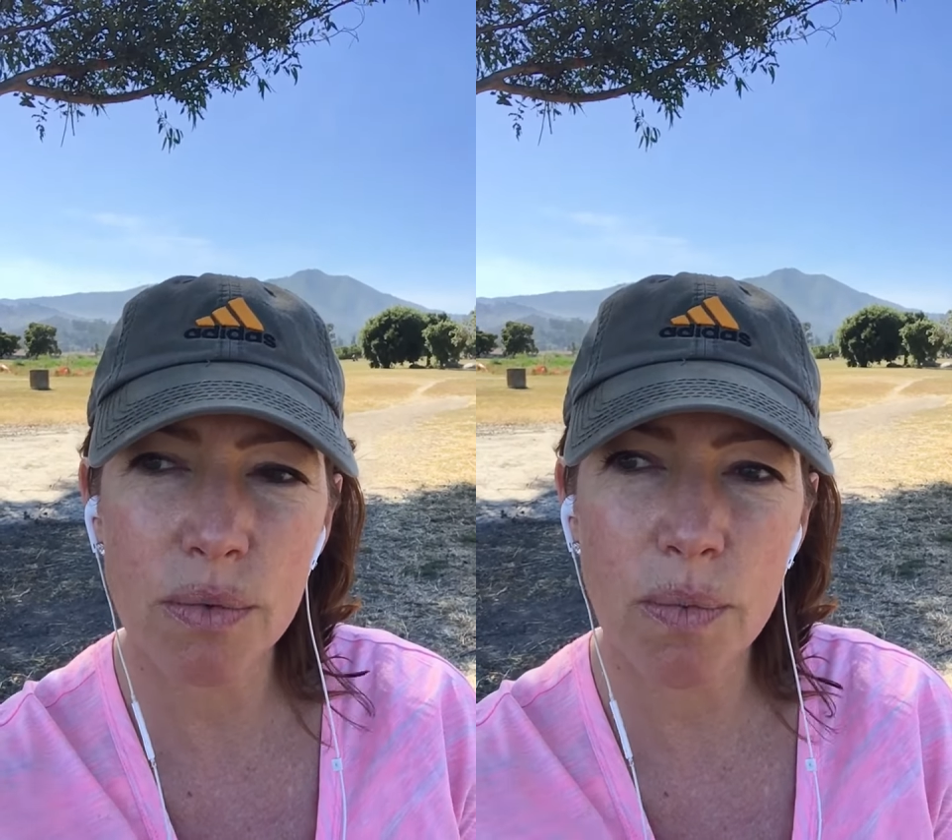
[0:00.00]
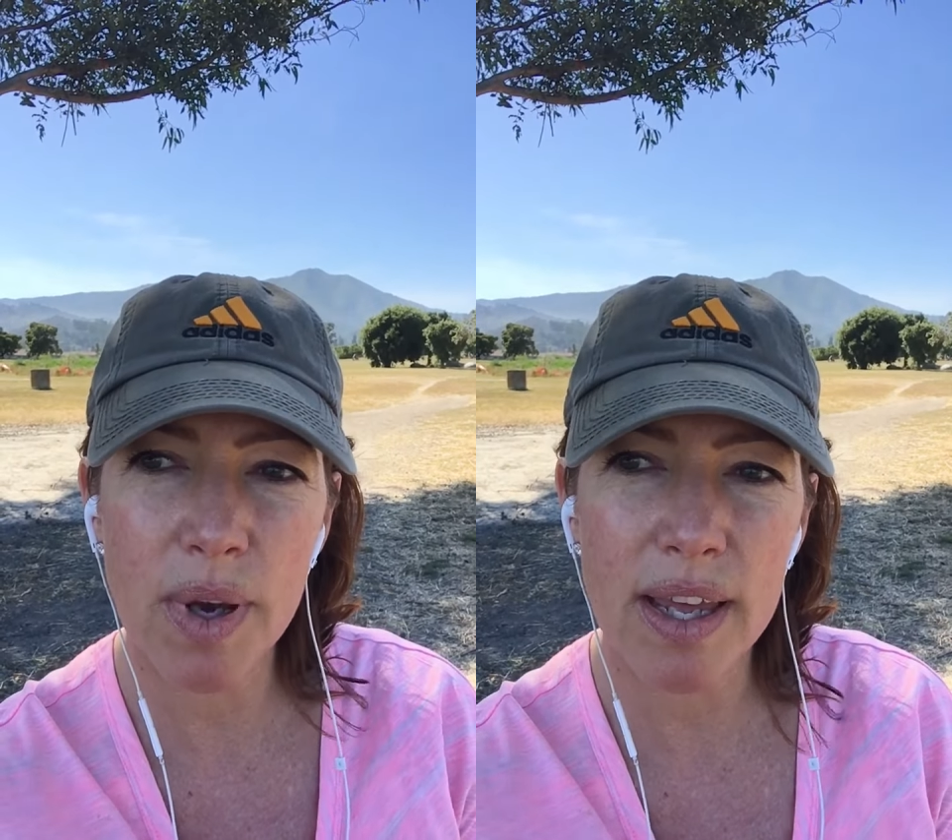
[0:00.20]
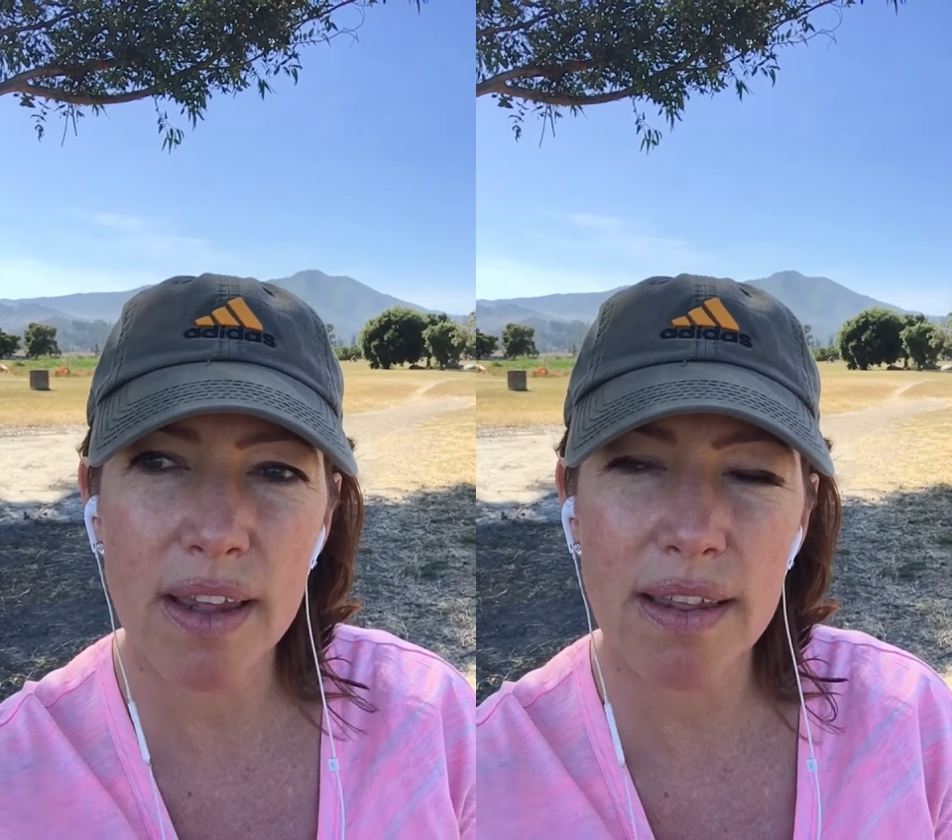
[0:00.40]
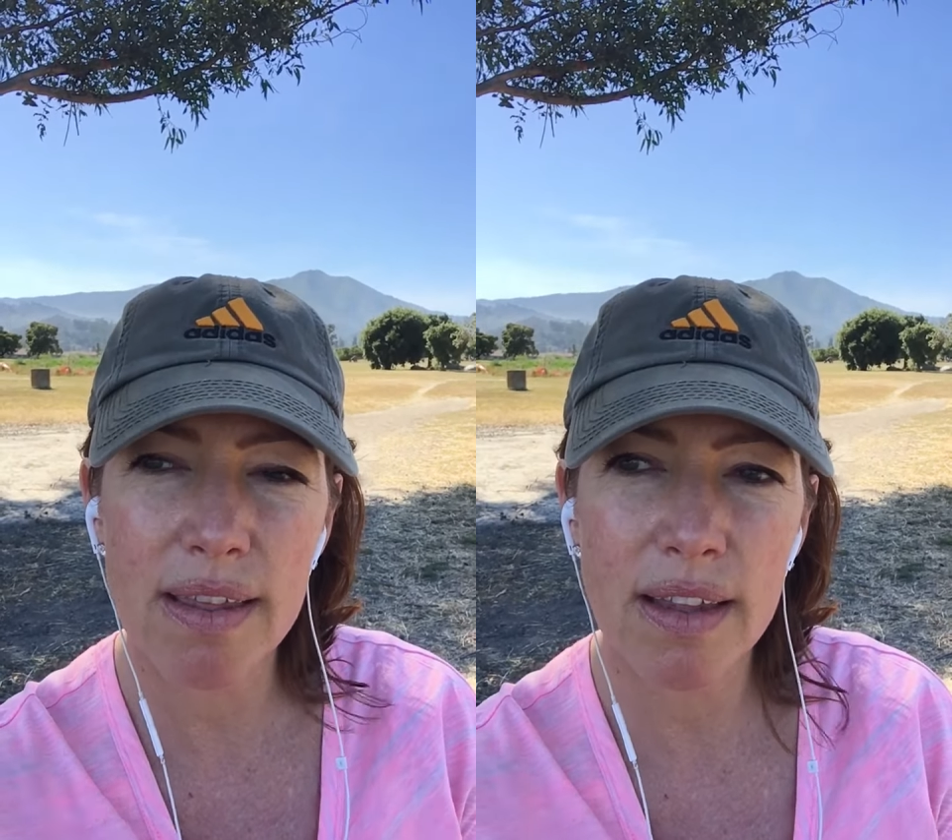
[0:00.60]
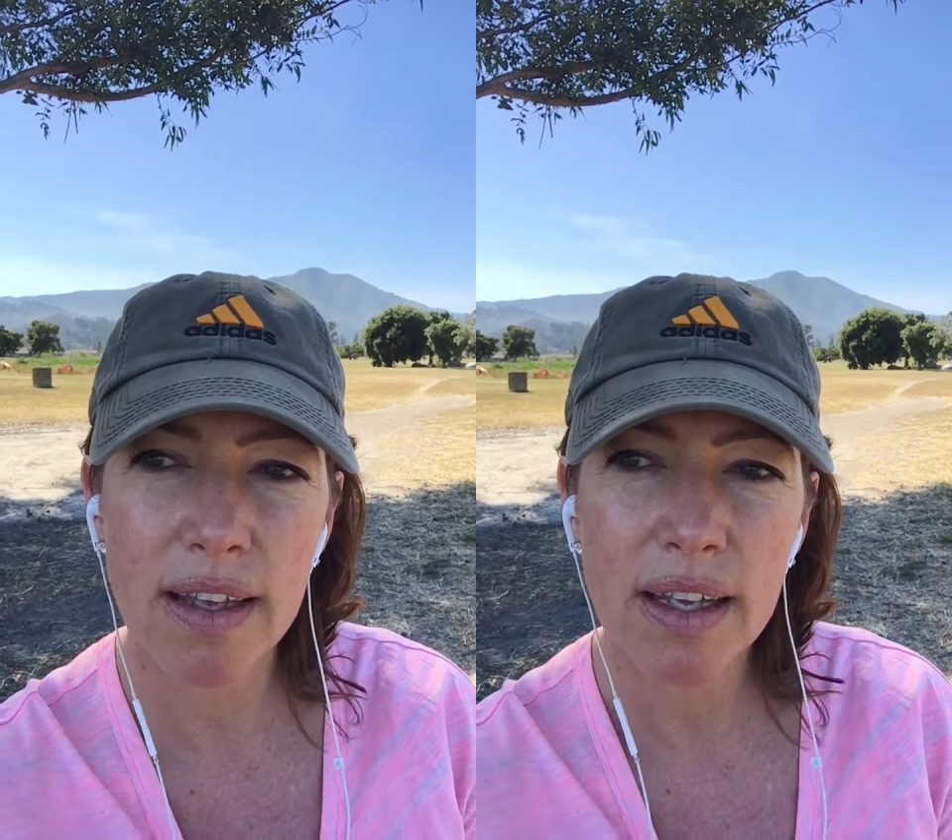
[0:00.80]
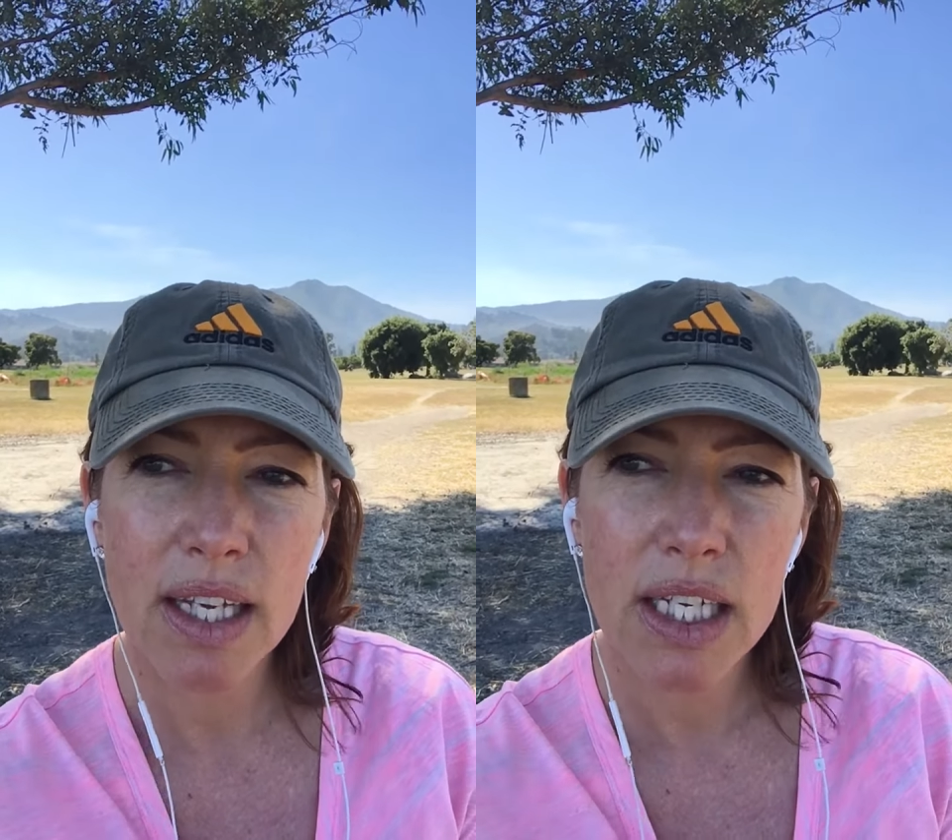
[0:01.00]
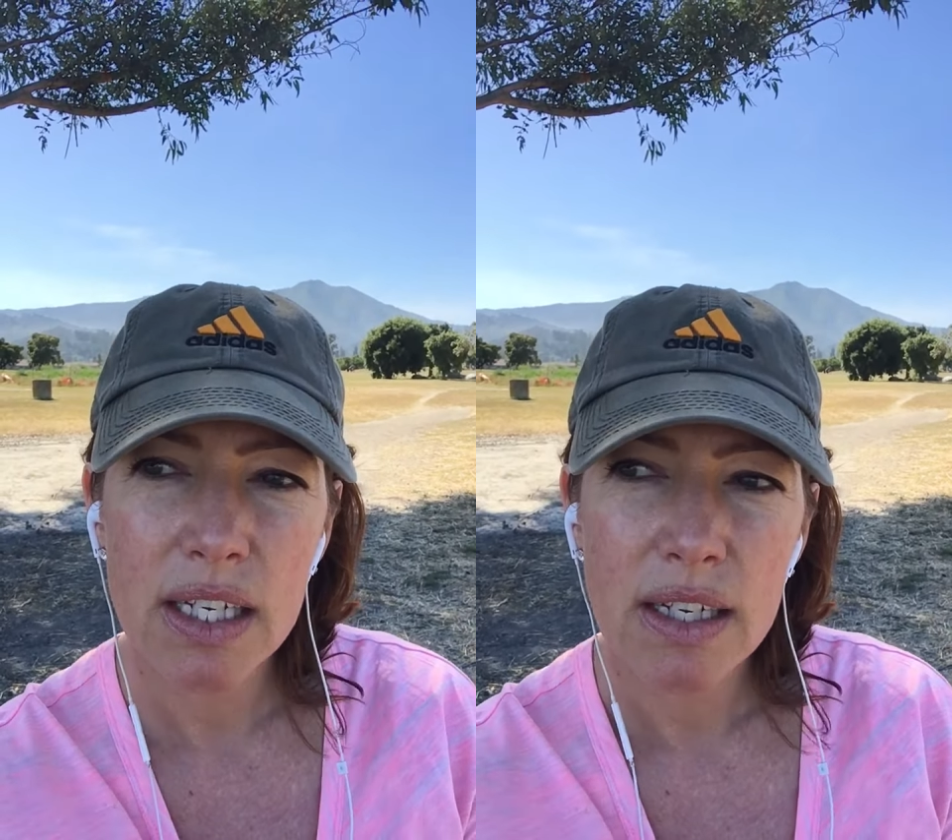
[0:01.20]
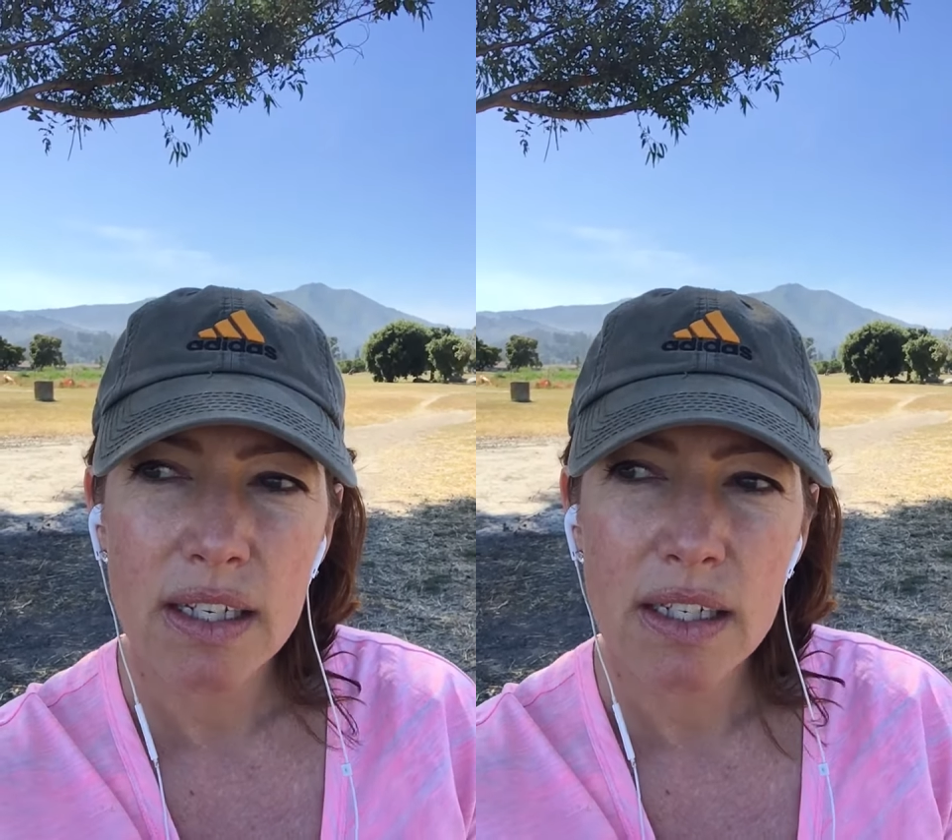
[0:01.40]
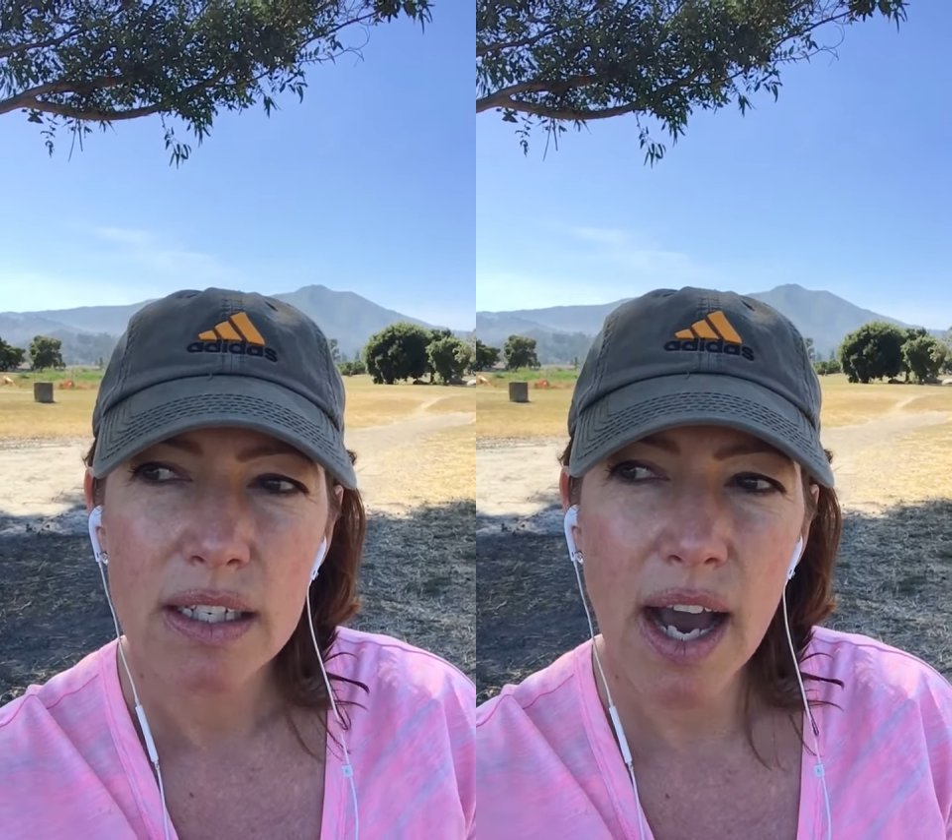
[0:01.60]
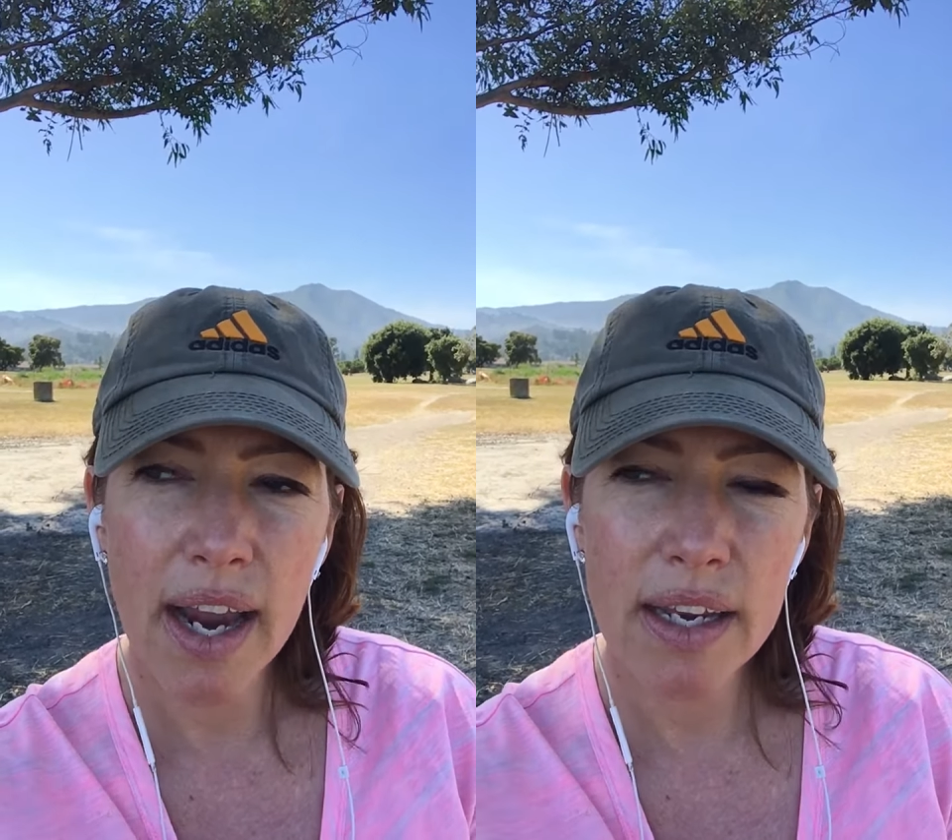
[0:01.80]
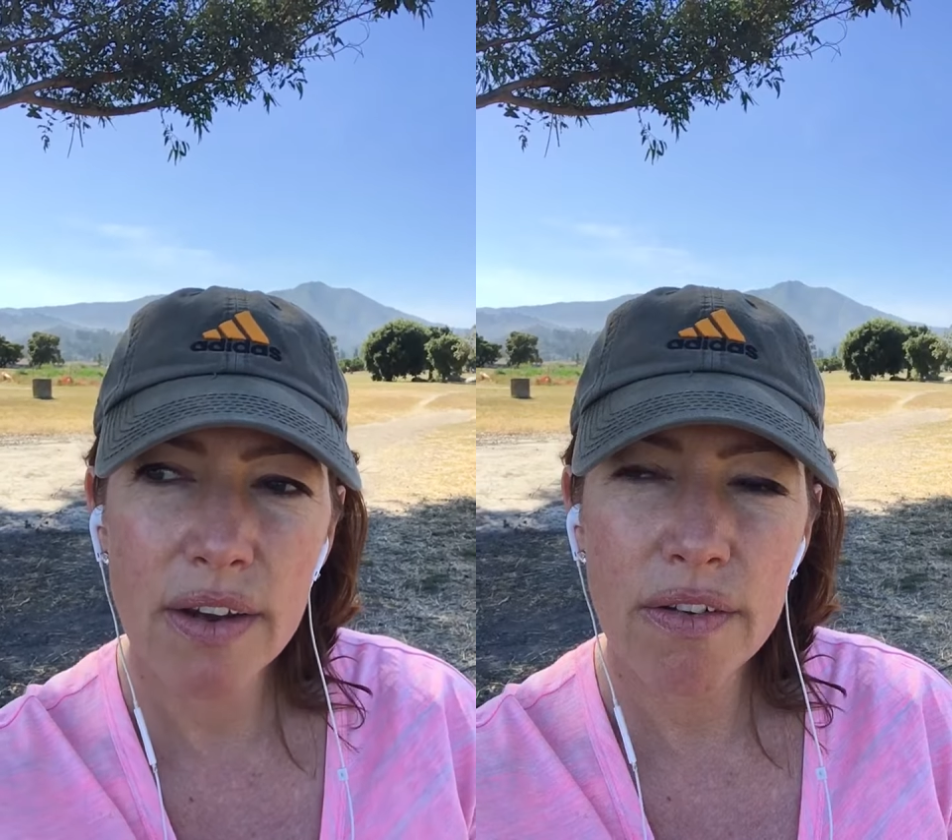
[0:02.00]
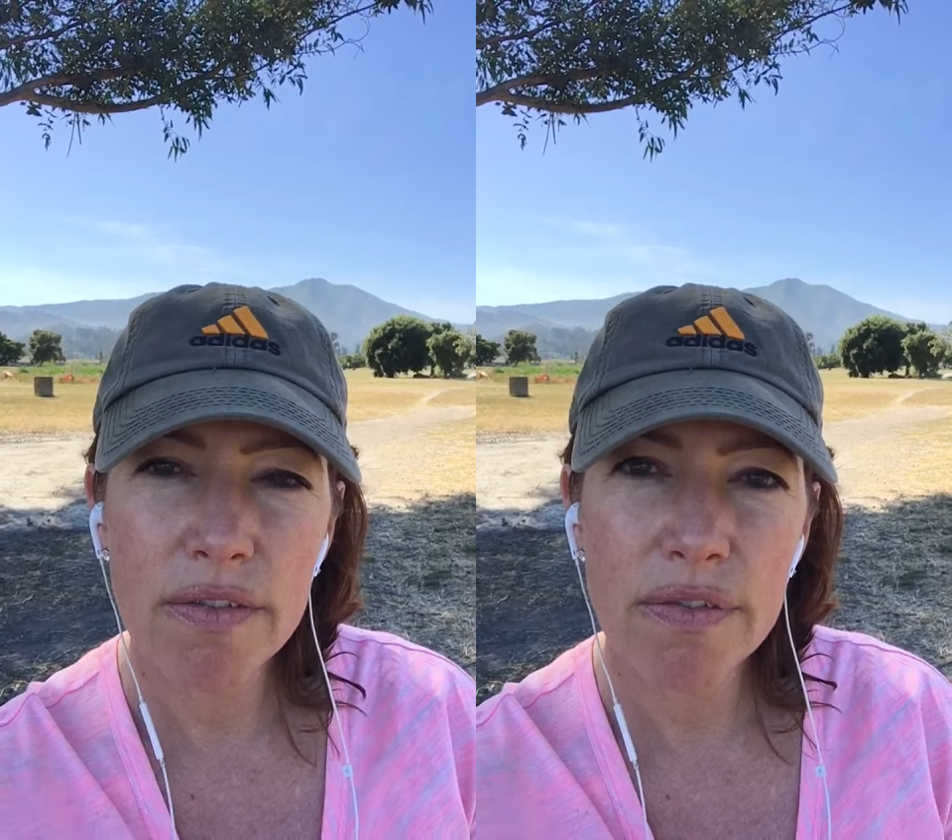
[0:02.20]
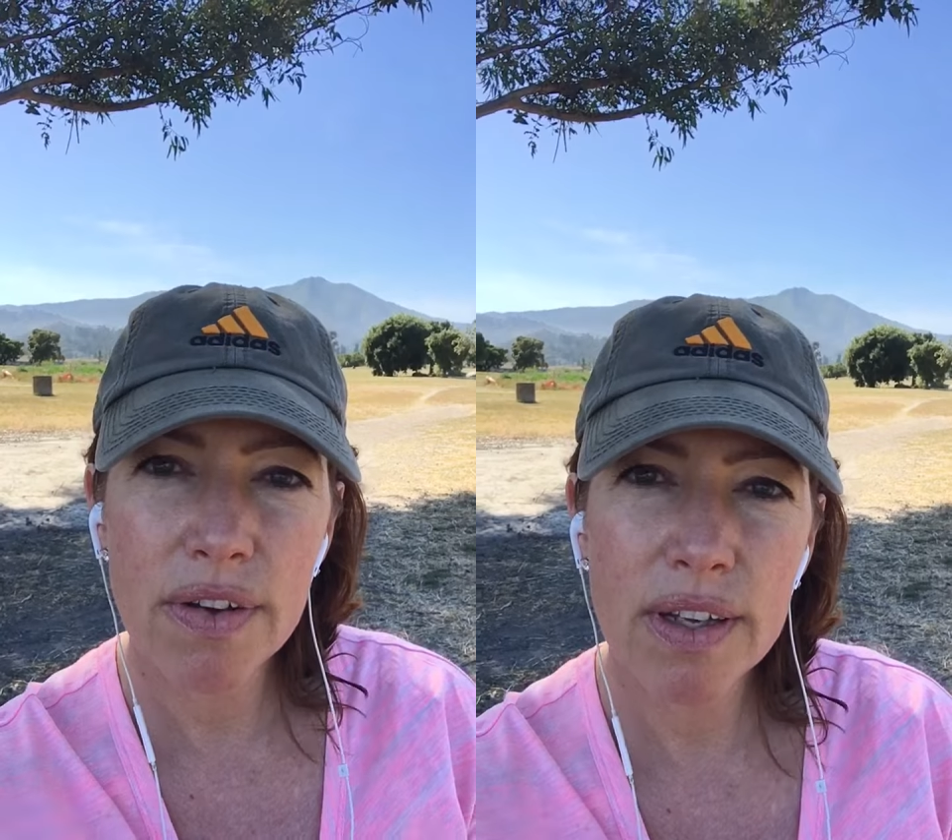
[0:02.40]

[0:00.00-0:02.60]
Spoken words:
with kind of